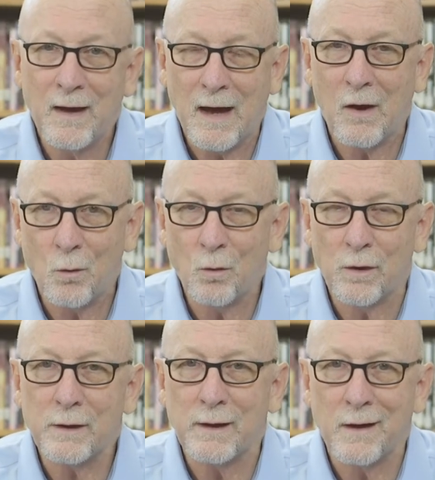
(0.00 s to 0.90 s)
out
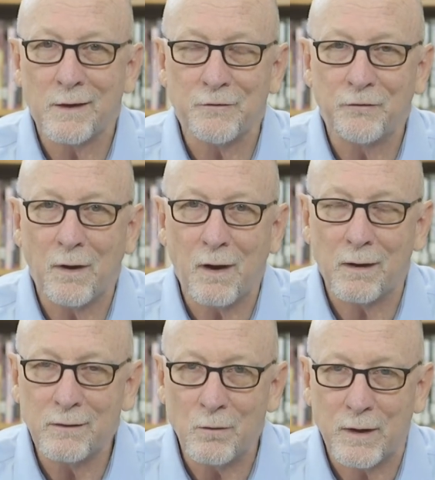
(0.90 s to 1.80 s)
working on his
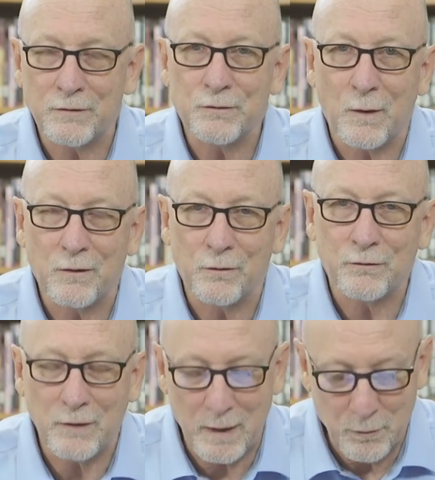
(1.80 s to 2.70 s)
yard, quite
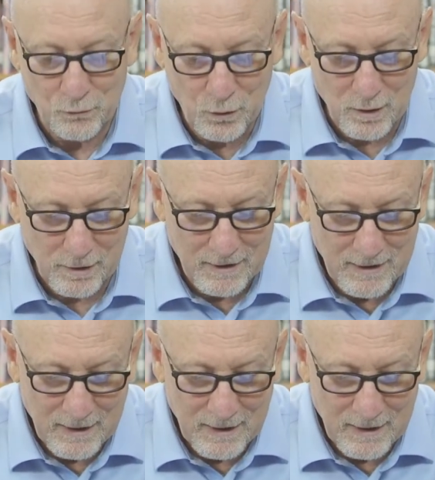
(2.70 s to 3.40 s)
strenuous type of work.